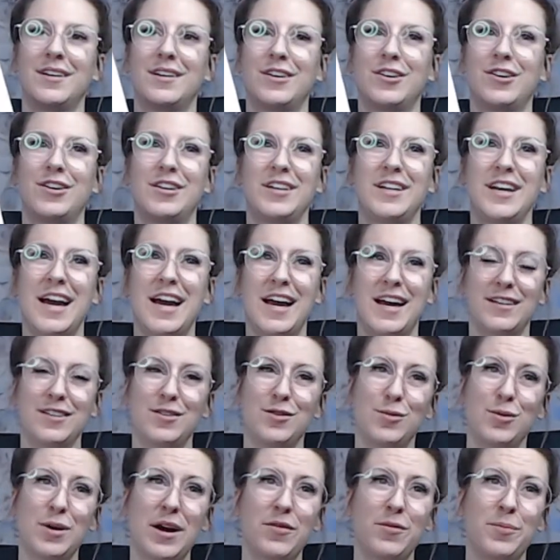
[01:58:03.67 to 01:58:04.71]
Good. Yeah,
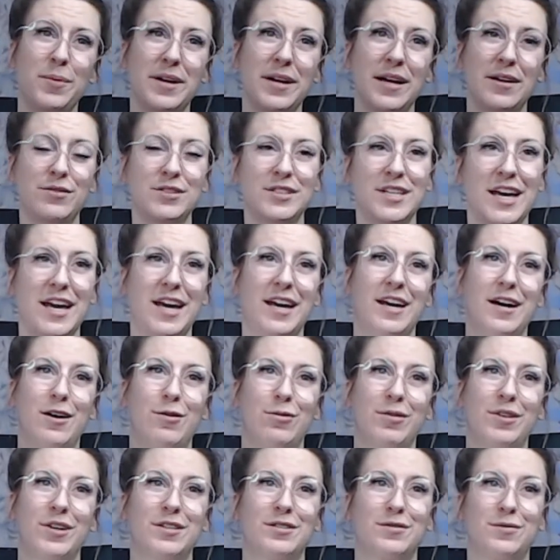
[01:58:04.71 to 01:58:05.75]
you haven't been able to hang out
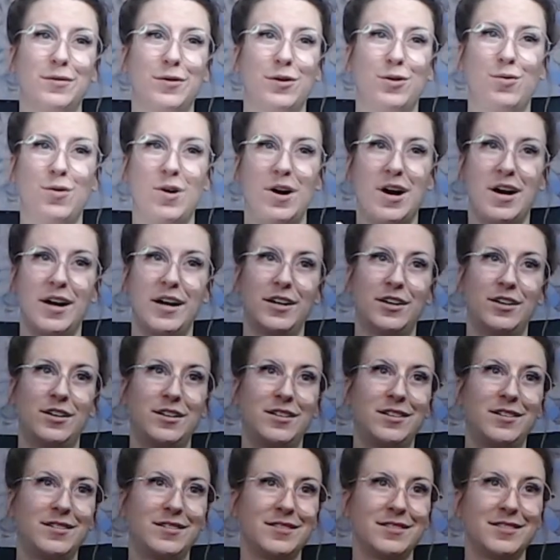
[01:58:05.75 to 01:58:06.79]
with us for a
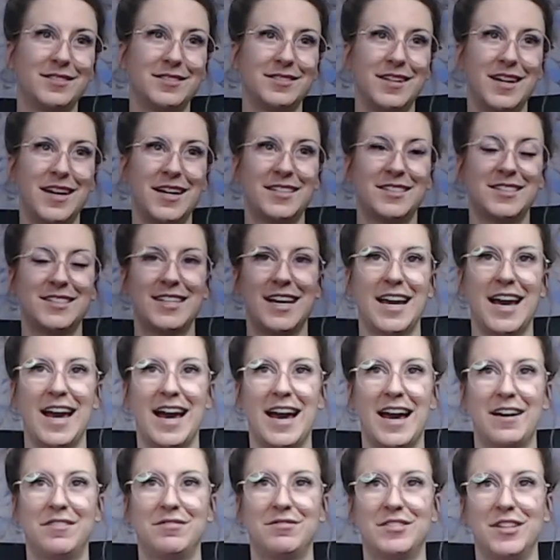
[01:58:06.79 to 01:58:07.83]
while. It's nice to
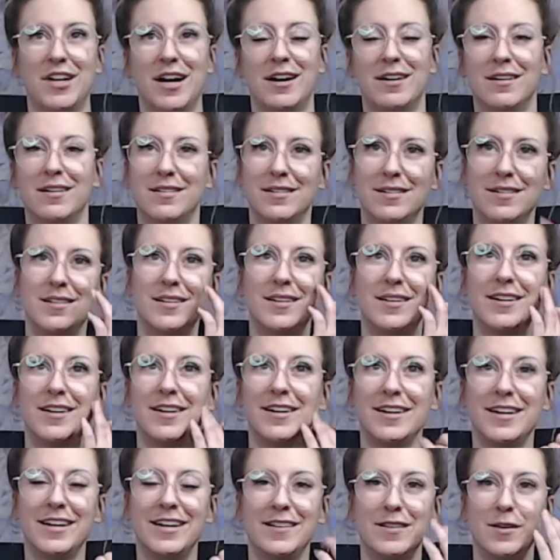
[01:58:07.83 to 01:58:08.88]
have you
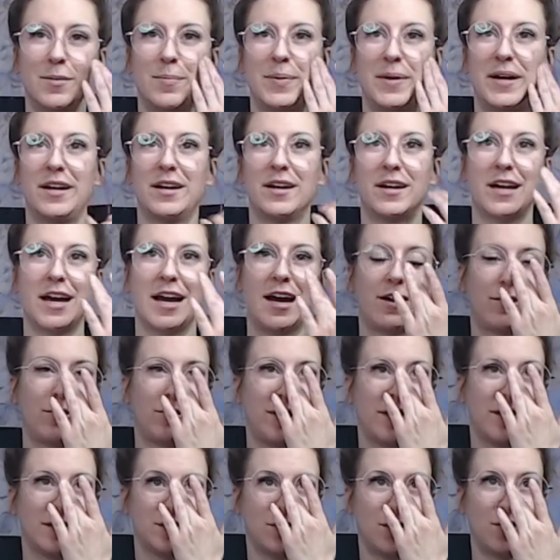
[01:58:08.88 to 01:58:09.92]
in the peanut
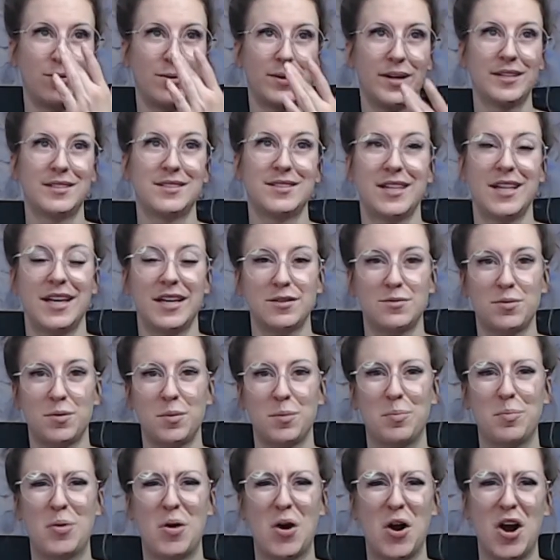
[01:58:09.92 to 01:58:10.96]
gallery as always. Thanks for the
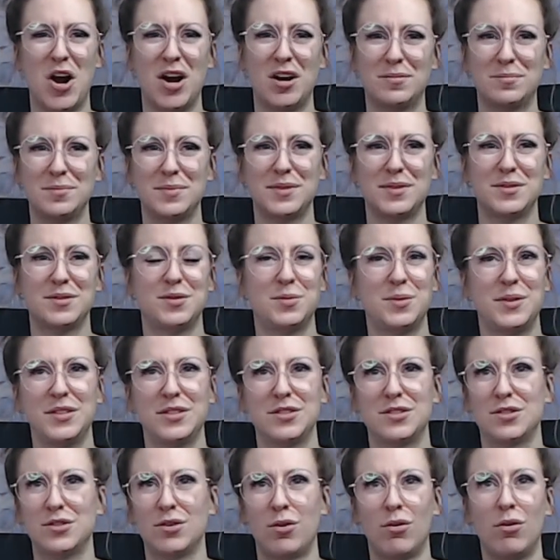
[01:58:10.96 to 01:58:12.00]
props, sweet
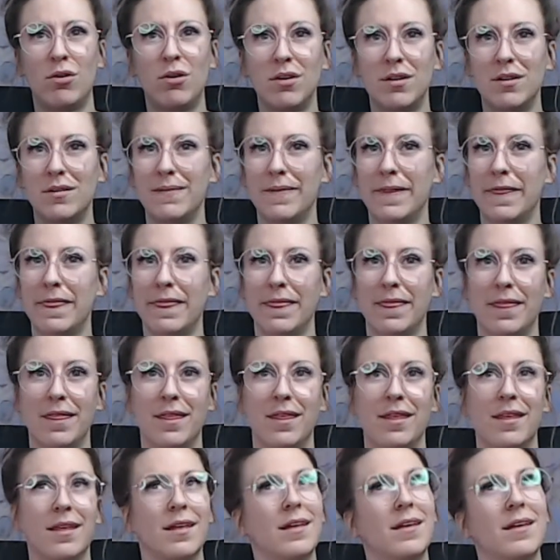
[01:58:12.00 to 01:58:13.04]
soul.
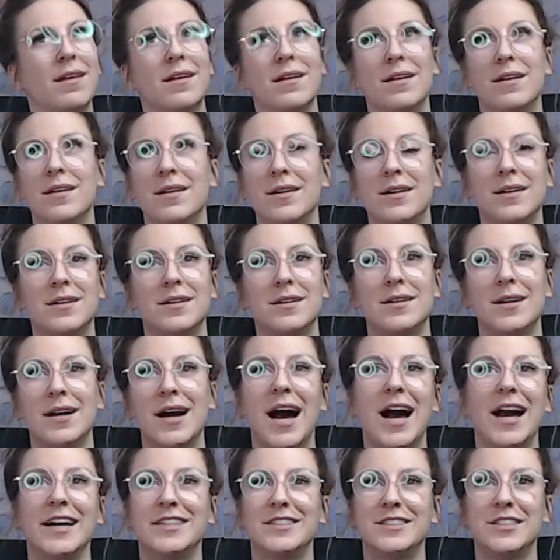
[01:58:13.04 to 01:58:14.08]

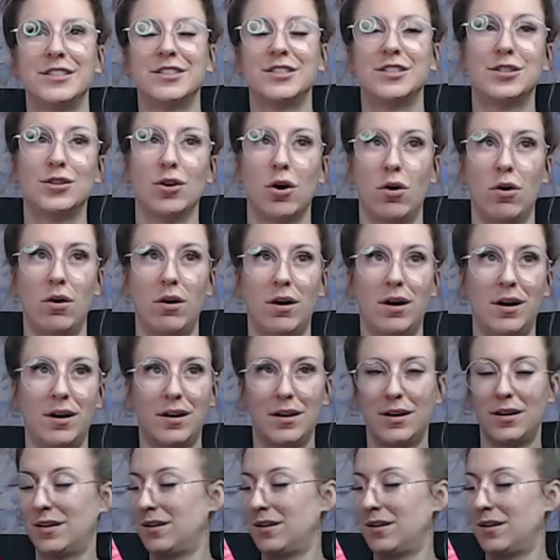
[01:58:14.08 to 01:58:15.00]
Kindest soul.